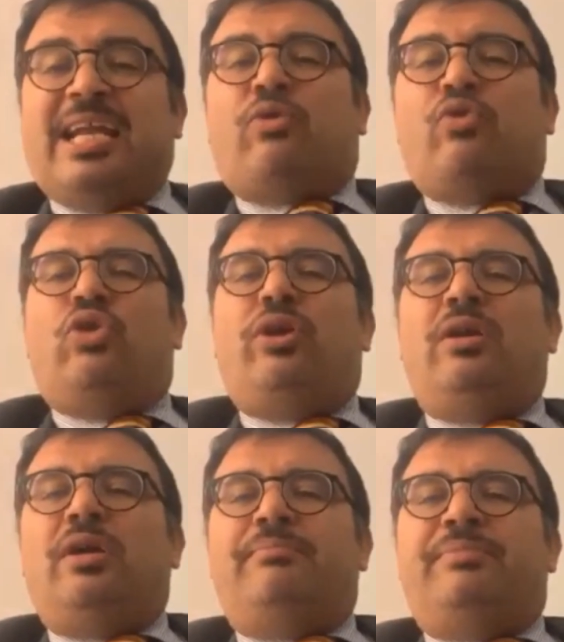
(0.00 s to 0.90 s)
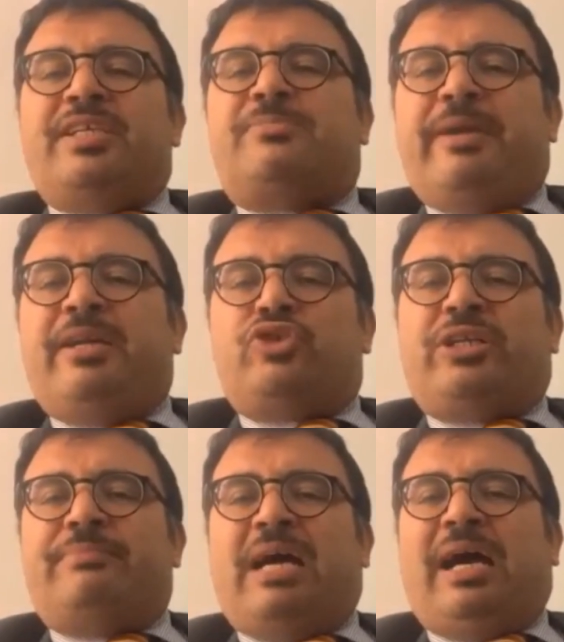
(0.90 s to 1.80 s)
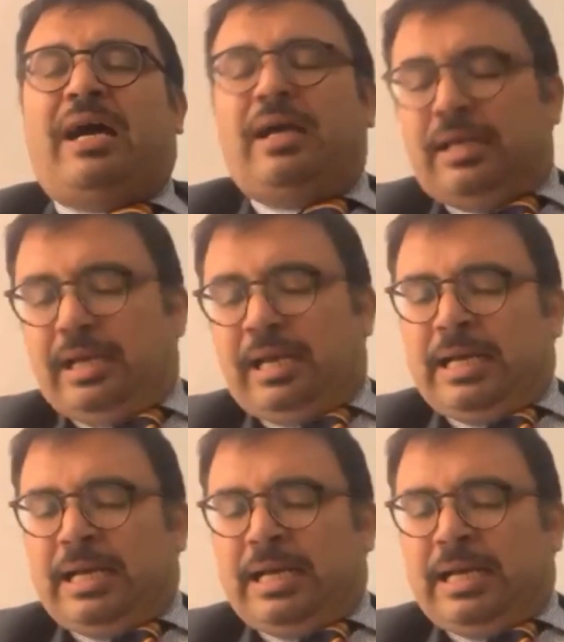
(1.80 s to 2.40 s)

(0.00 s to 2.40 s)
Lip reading: as a result of the coup.